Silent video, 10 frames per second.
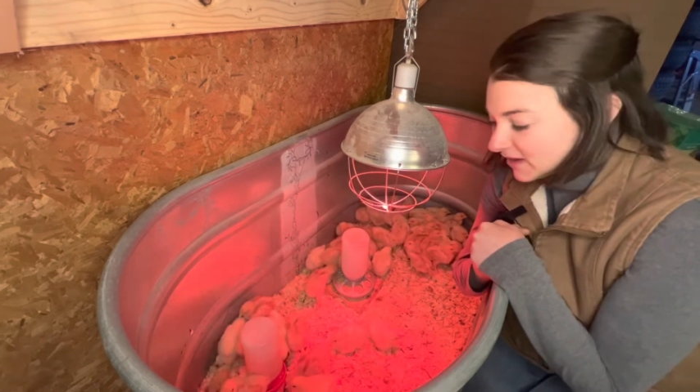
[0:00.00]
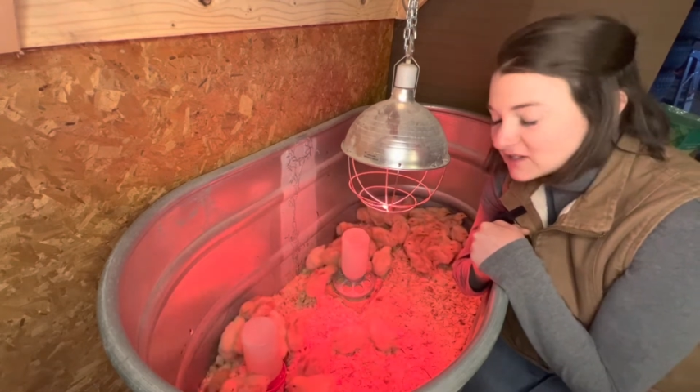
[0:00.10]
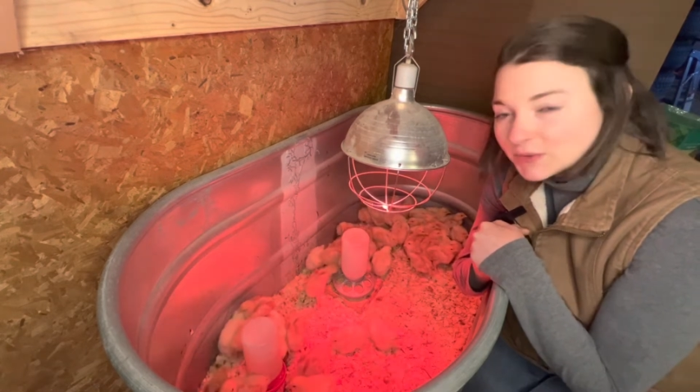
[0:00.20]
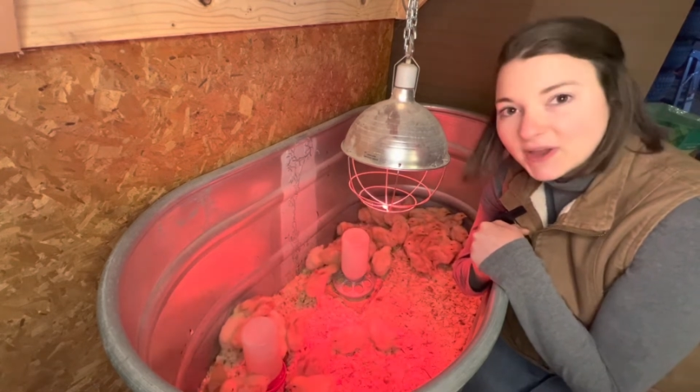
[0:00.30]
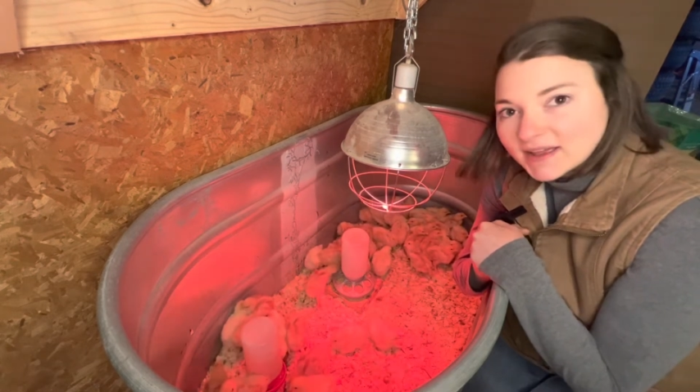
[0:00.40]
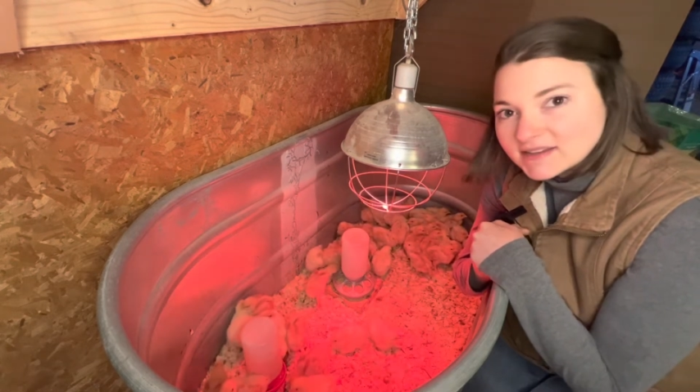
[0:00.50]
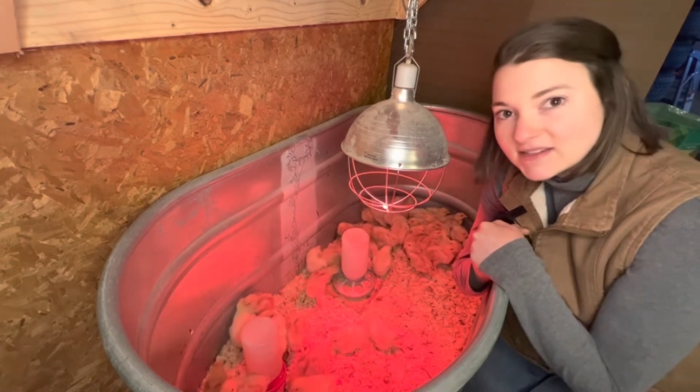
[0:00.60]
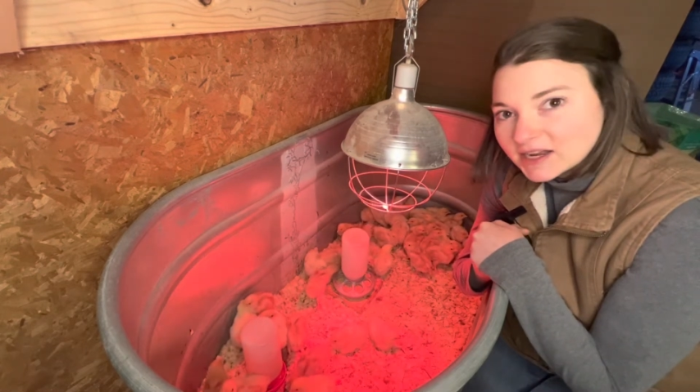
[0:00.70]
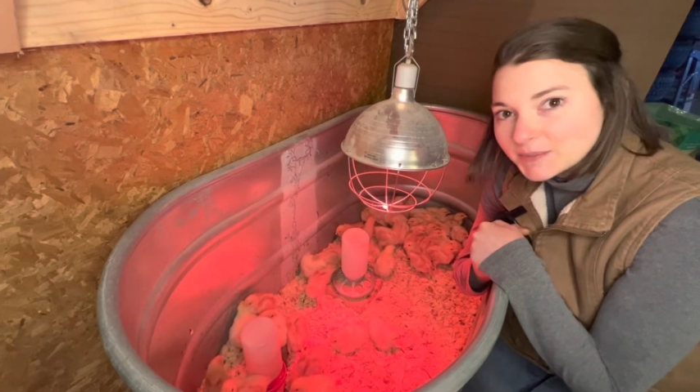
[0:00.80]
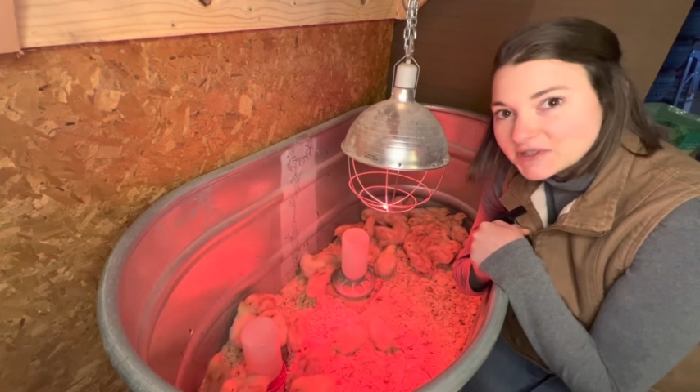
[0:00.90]
So we had to
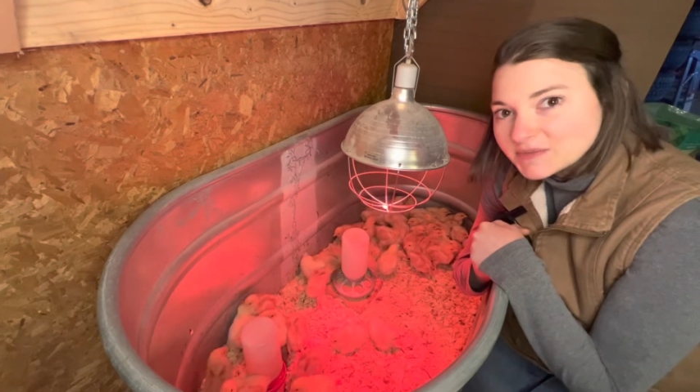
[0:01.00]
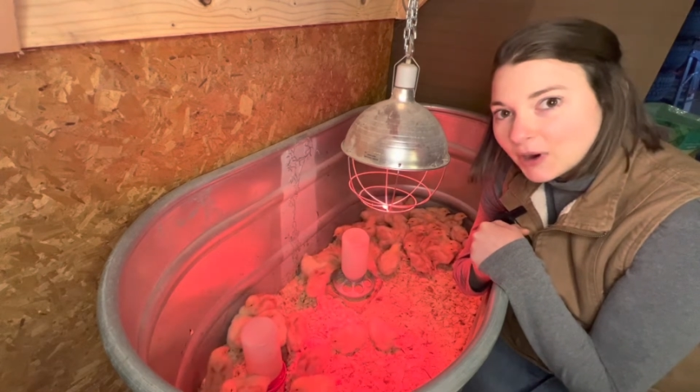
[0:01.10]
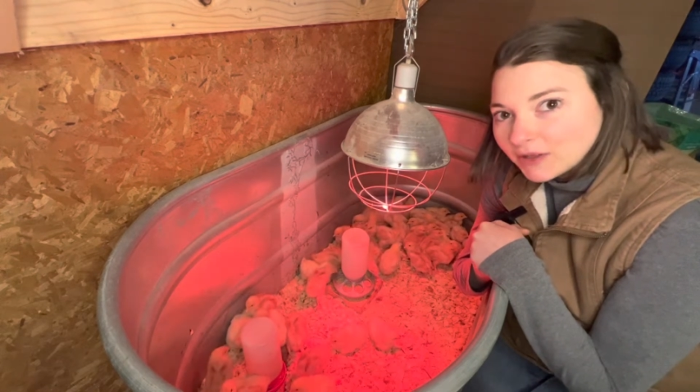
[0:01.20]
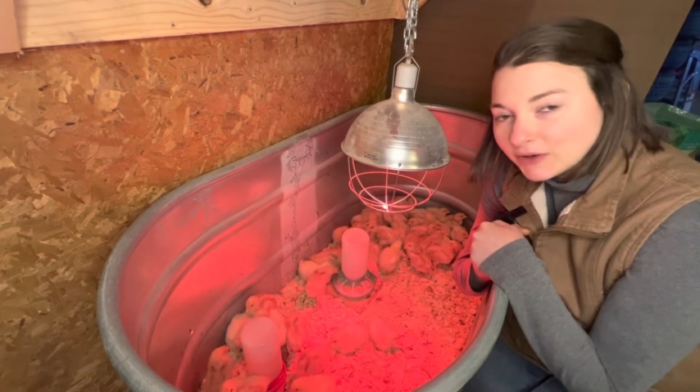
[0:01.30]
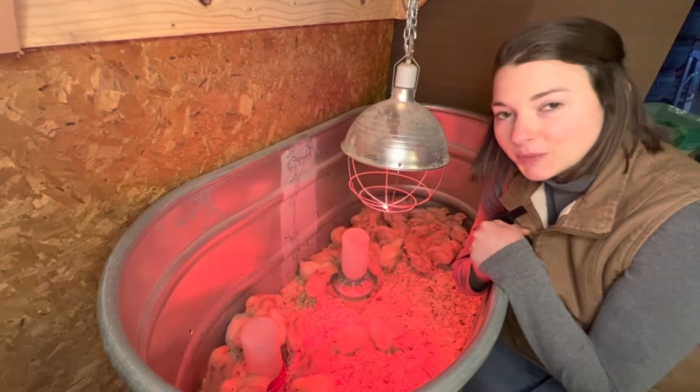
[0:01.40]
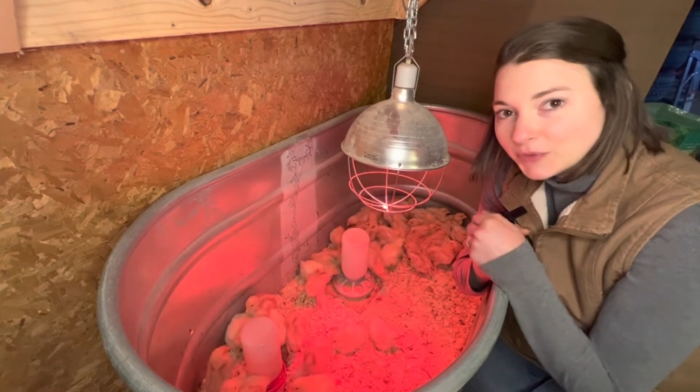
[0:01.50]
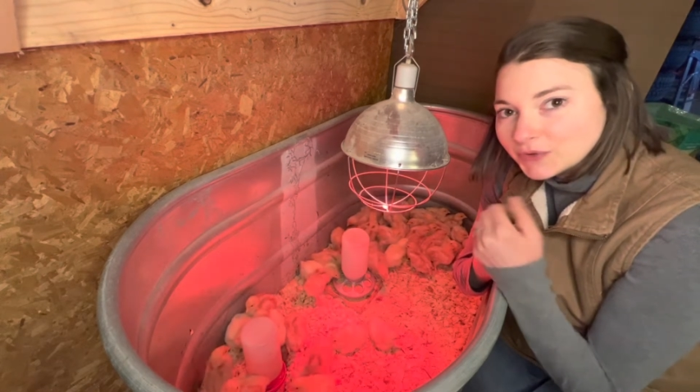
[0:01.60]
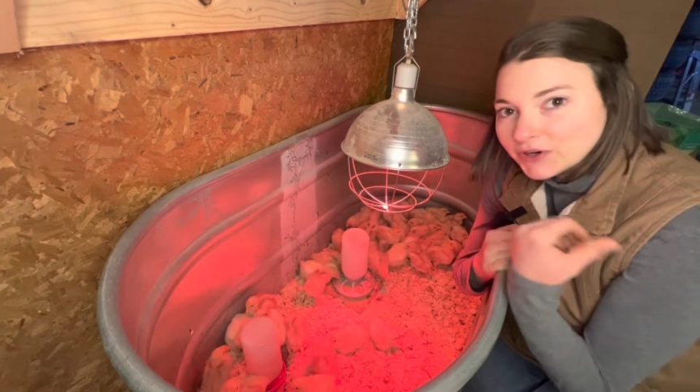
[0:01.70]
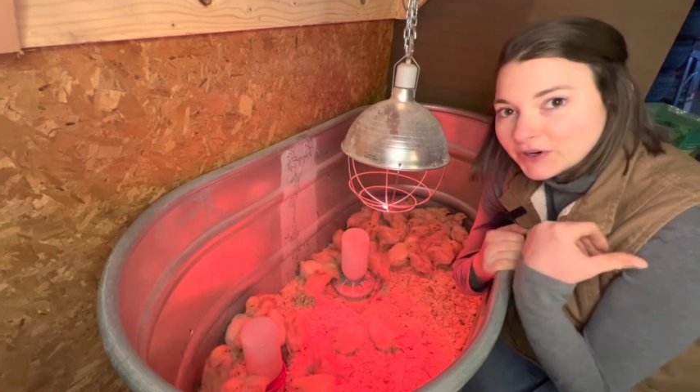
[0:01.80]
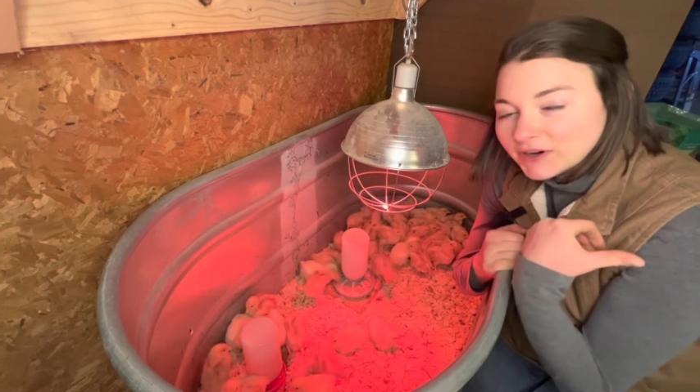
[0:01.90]
set up a smaller
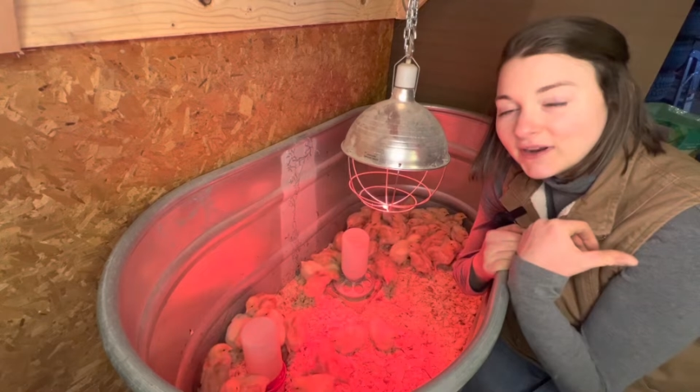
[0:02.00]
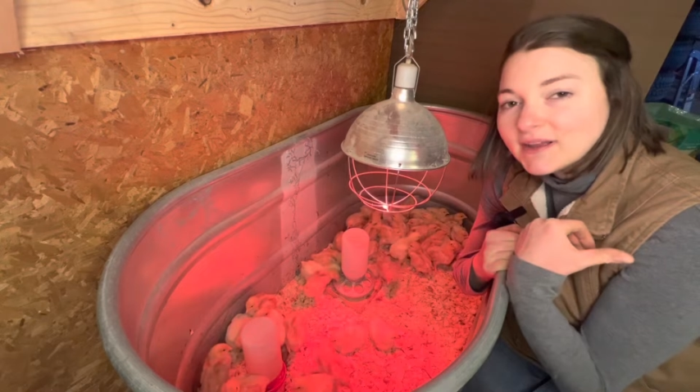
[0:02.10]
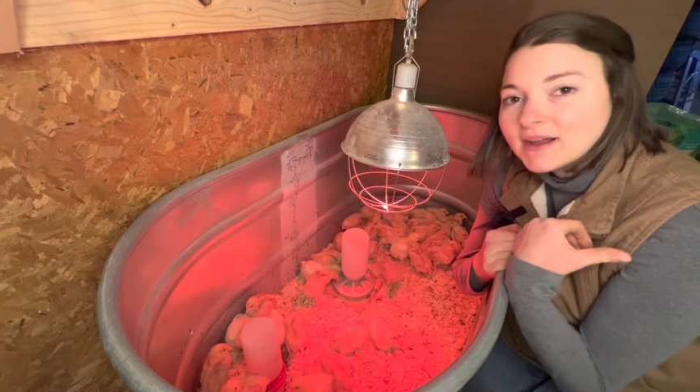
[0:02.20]
brooder